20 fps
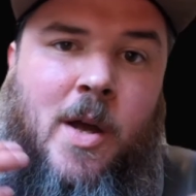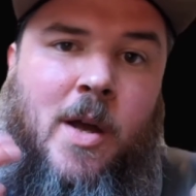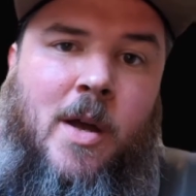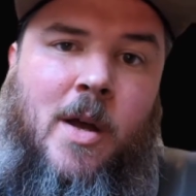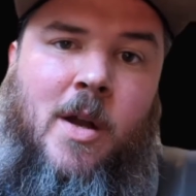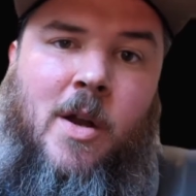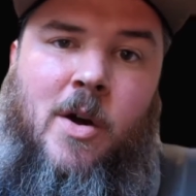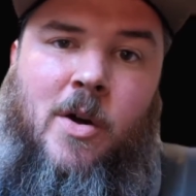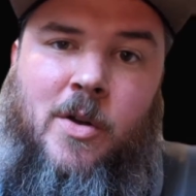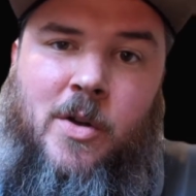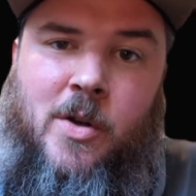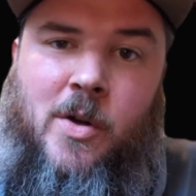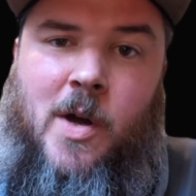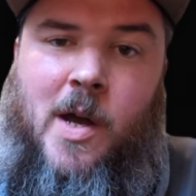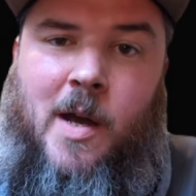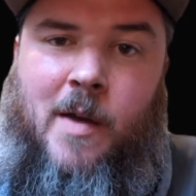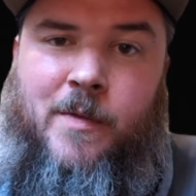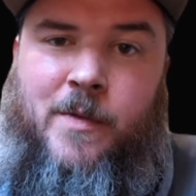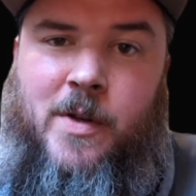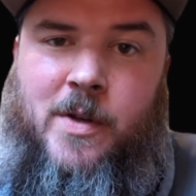and all you'll
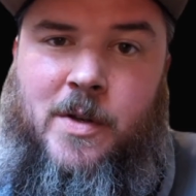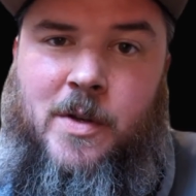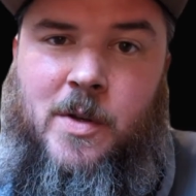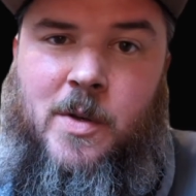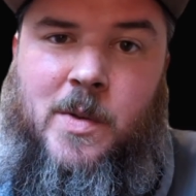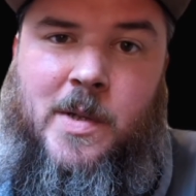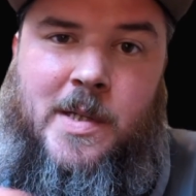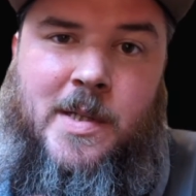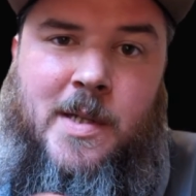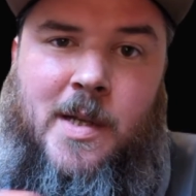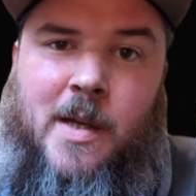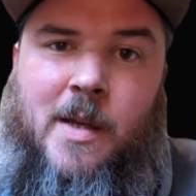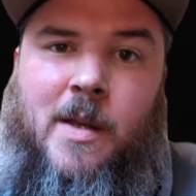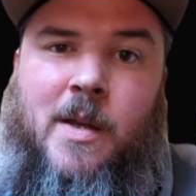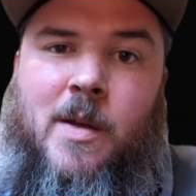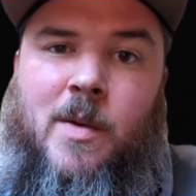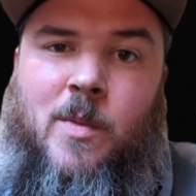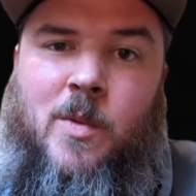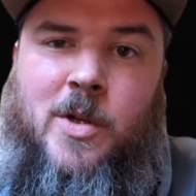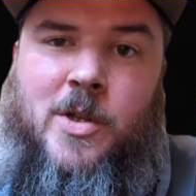have to do is tell it
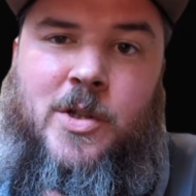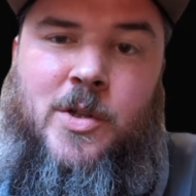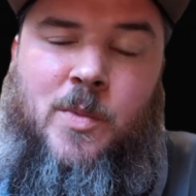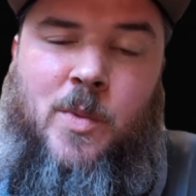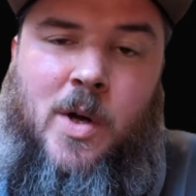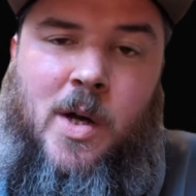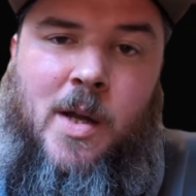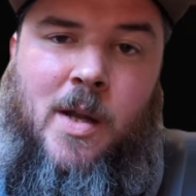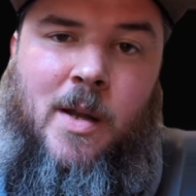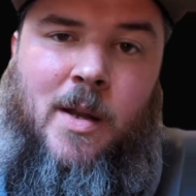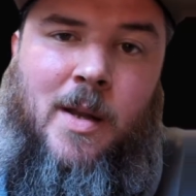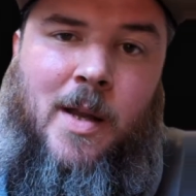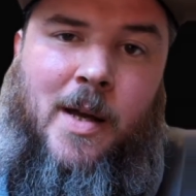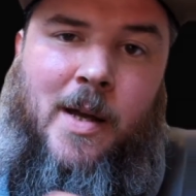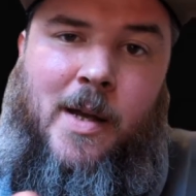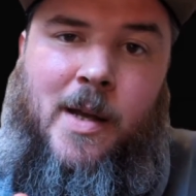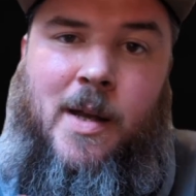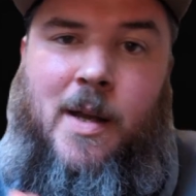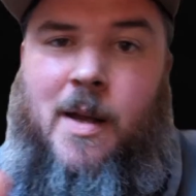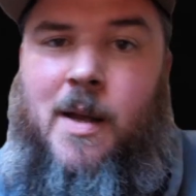what you want,
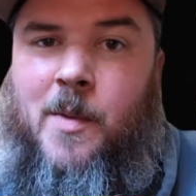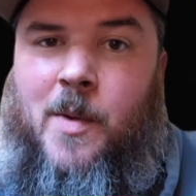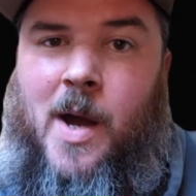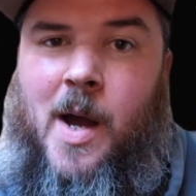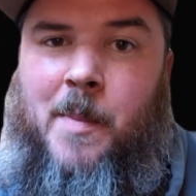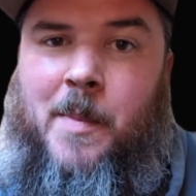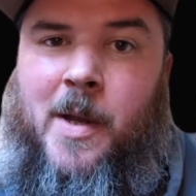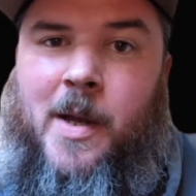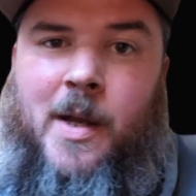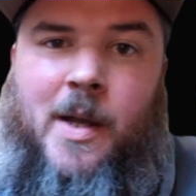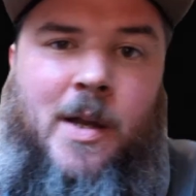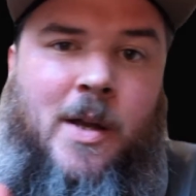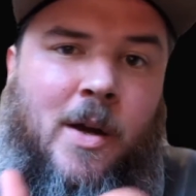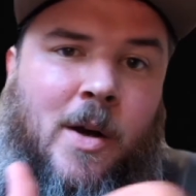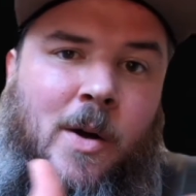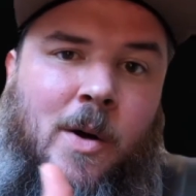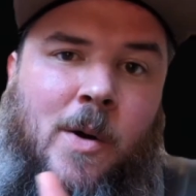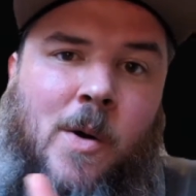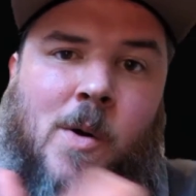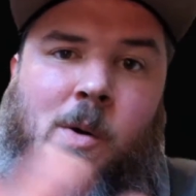like, hey Rabbit,
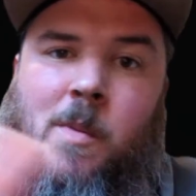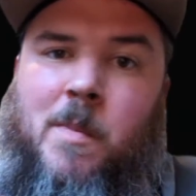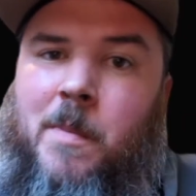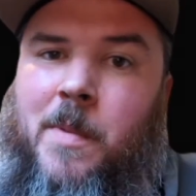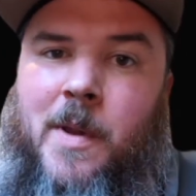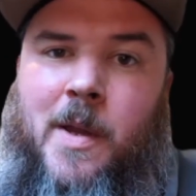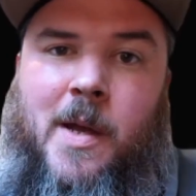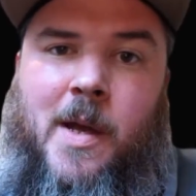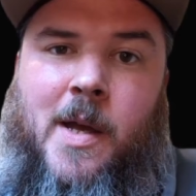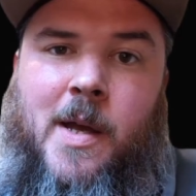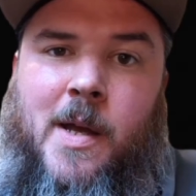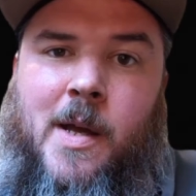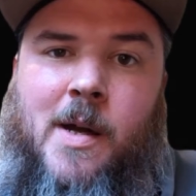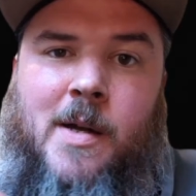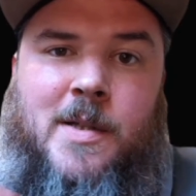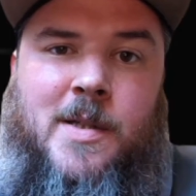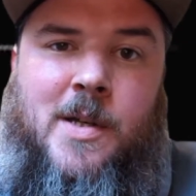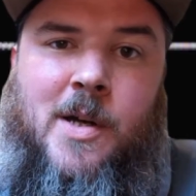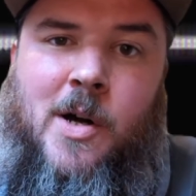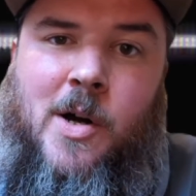go play a
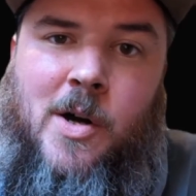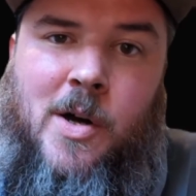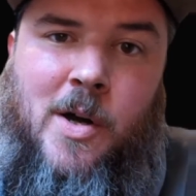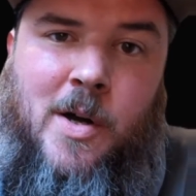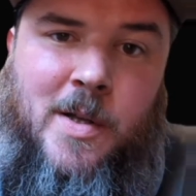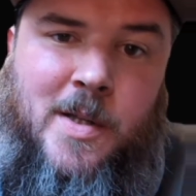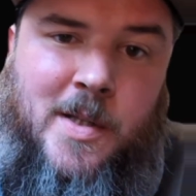song on